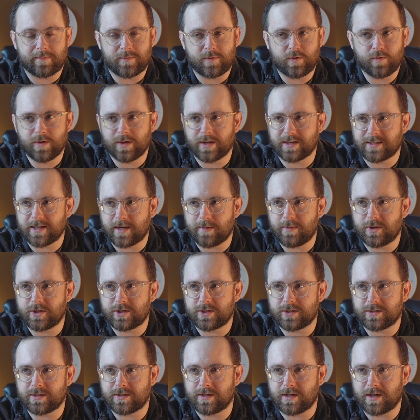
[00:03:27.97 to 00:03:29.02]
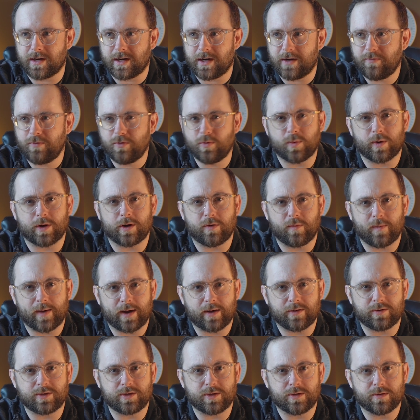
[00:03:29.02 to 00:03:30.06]
You realize how much everyone
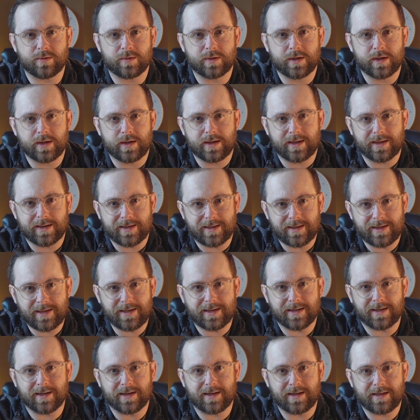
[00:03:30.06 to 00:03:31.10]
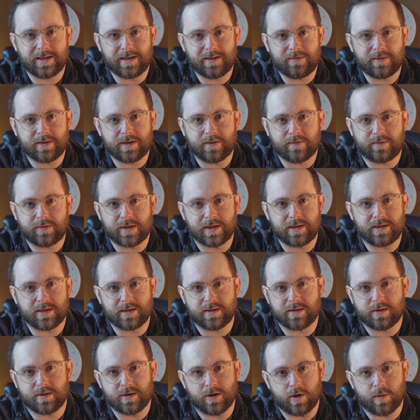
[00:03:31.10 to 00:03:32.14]
around you needed it, even if they
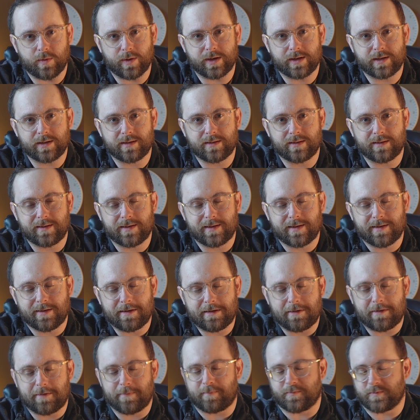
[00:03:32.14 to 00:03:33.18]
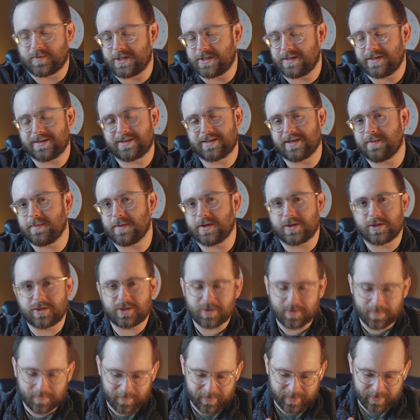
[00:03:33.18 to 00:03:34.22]
didn't know it. See, this image
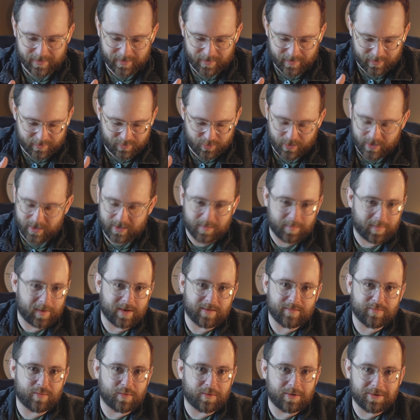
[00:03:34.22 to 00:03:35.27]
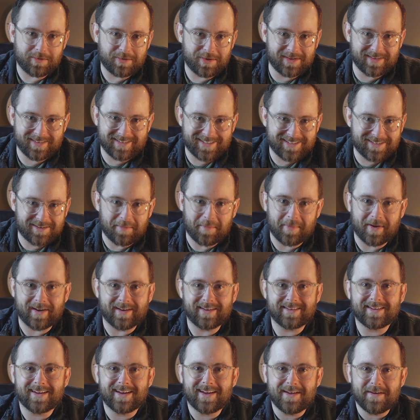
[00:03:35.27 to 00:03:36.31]
that I tried to paint for you in your
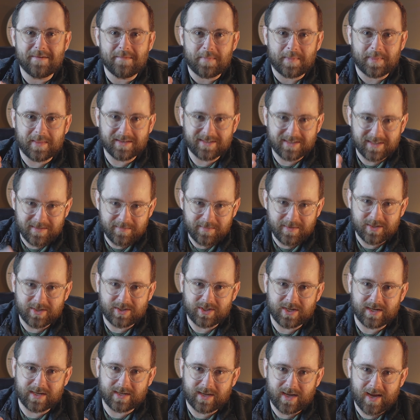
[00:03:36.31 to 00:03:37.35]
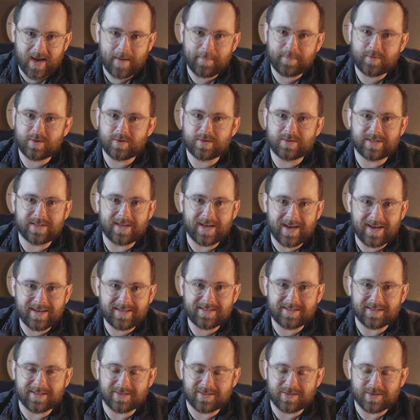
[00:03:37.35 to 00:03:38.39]
mind, this image, it captures the
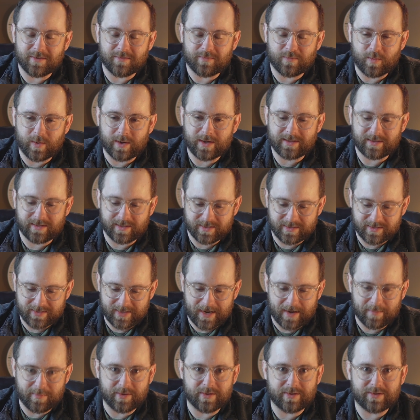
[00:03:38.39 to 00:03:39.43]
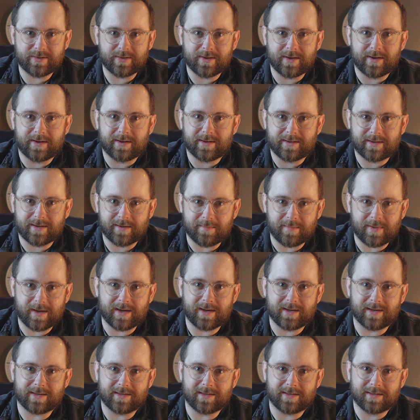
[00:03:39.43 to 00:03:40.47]
essence of what the Sabbath
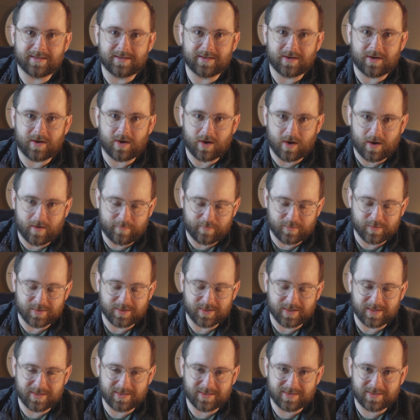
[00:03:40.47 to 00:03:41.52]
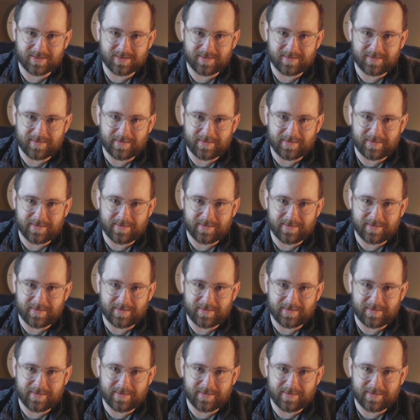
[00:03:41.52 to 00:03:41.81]
command offers us.